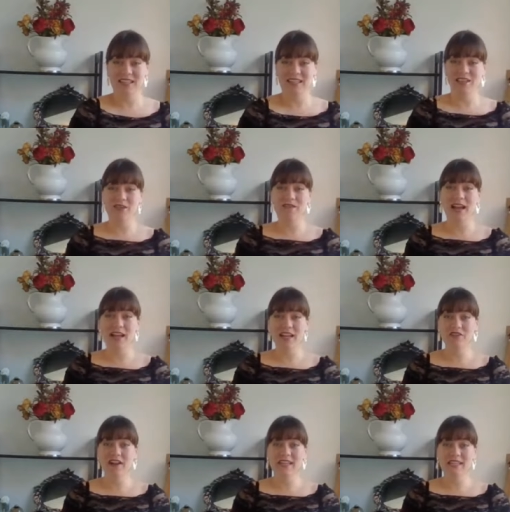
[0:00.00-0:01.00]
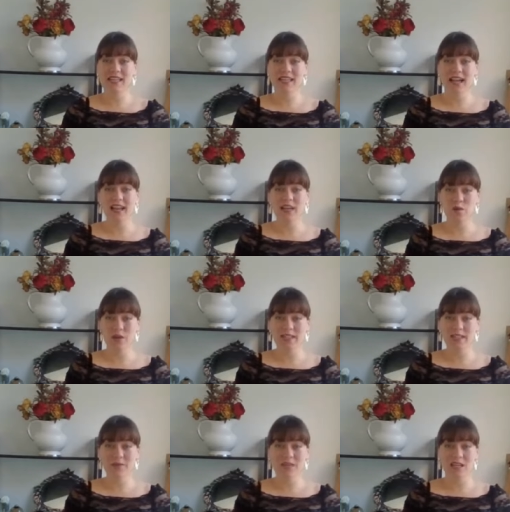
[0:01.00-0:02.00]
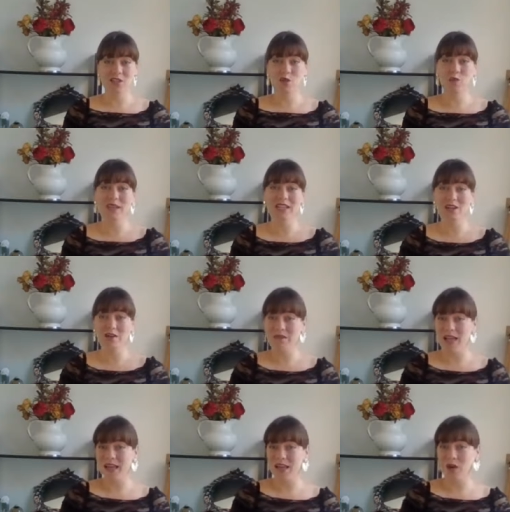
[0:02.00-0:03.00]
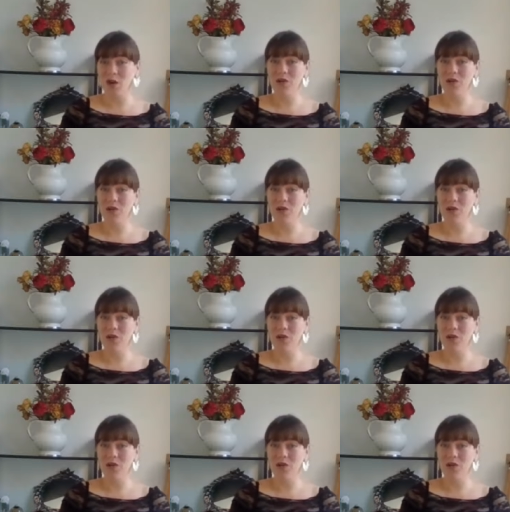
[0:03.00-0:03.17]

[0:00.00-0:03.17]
Cinderella, dressed in yellow, went upstairs to meet her fella.